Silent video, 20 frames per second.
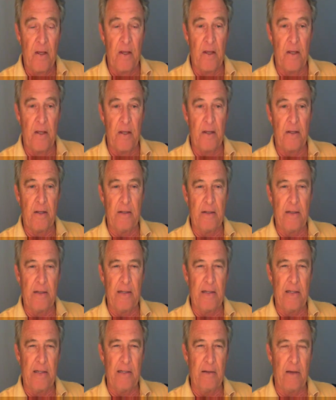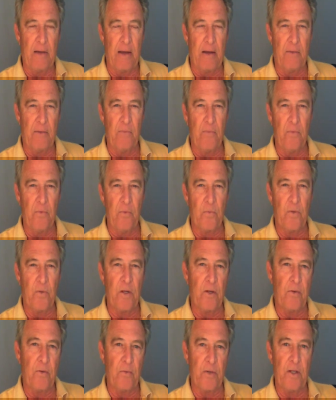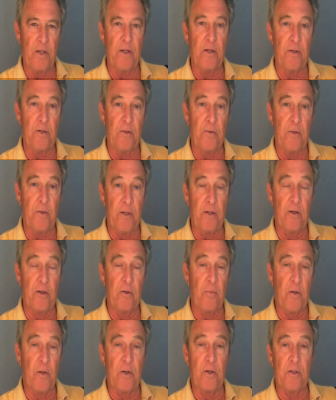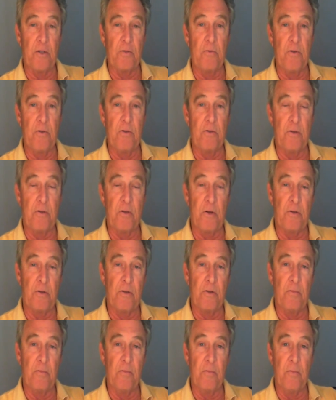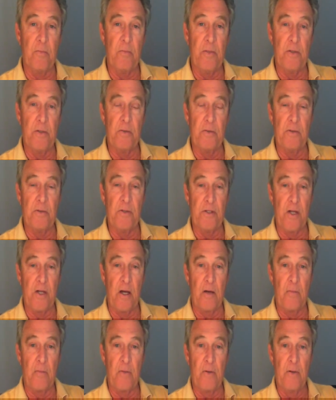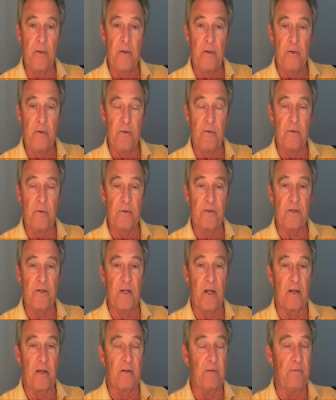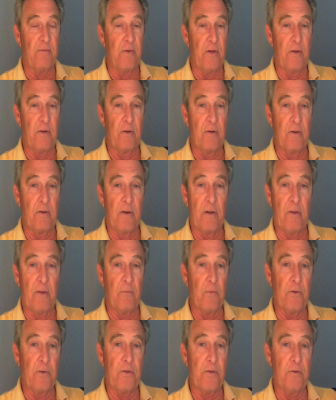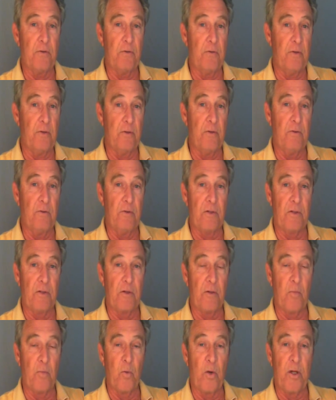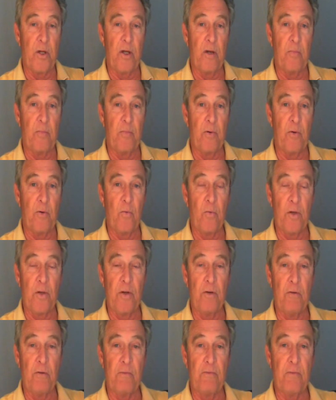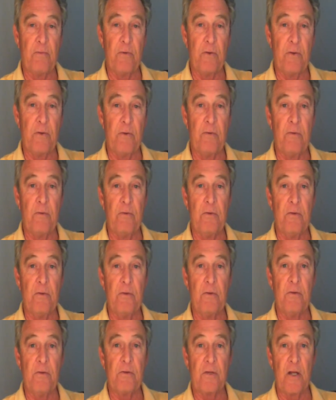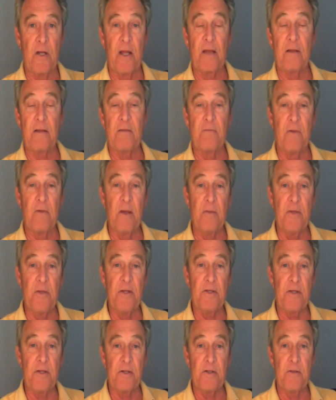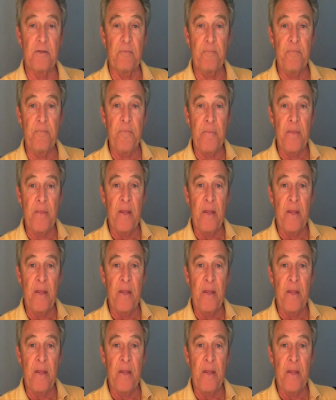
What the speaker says: And you really don't get into it here because when you start to build the job, you're going to select the vendor, and once you do, it's going to bring up a window for you to select the framing system